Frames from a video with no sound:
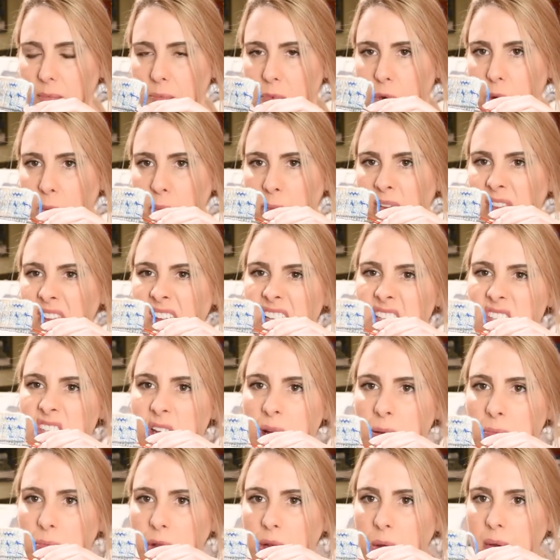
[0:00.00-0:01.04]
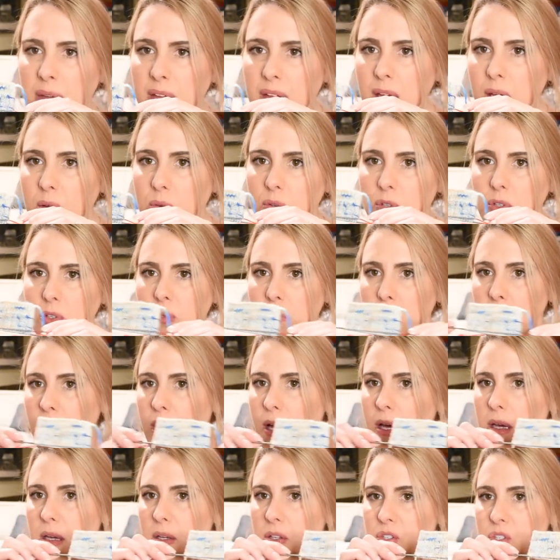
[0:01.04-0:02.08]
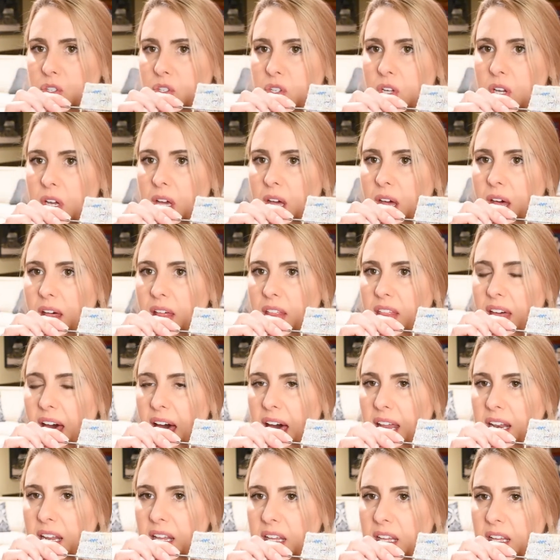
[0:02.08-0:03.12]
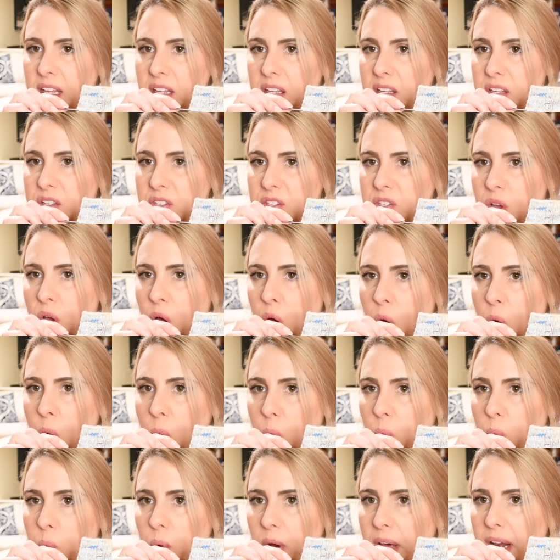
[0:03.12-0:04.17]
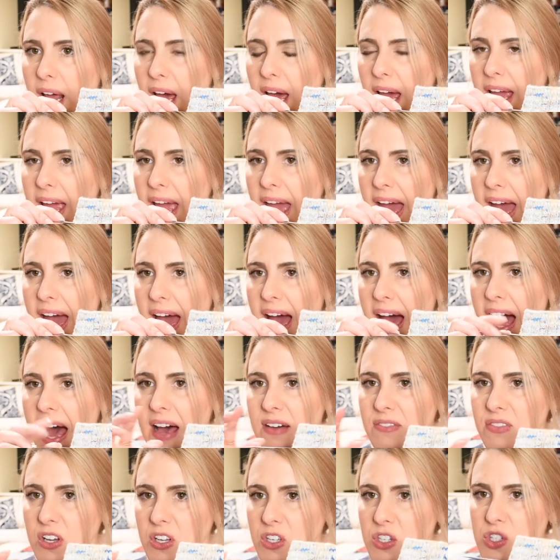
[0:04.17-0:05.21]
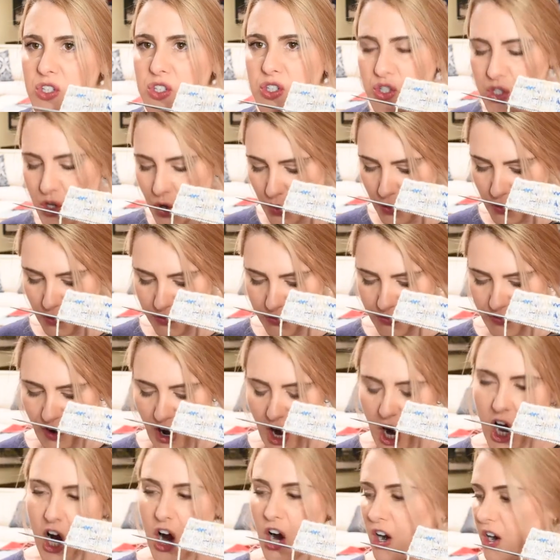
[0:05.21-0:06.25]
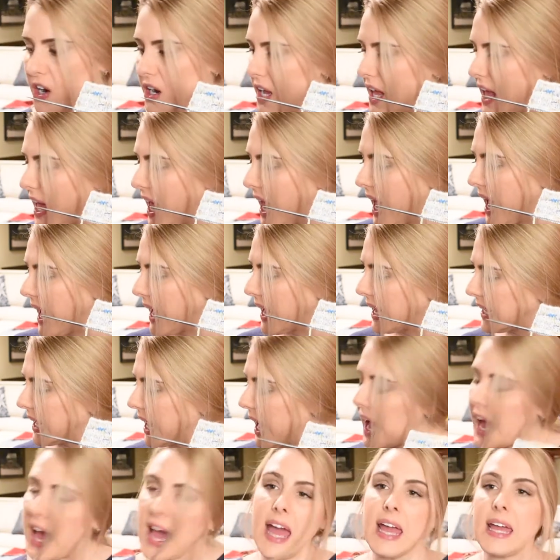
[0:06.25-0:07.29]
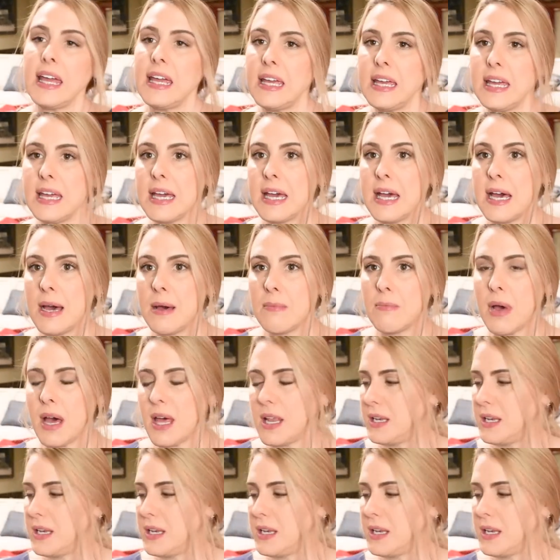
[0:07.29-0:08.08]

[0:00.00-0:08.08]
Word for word: hoping that's not blowing out too much. That is what I have so far. And I am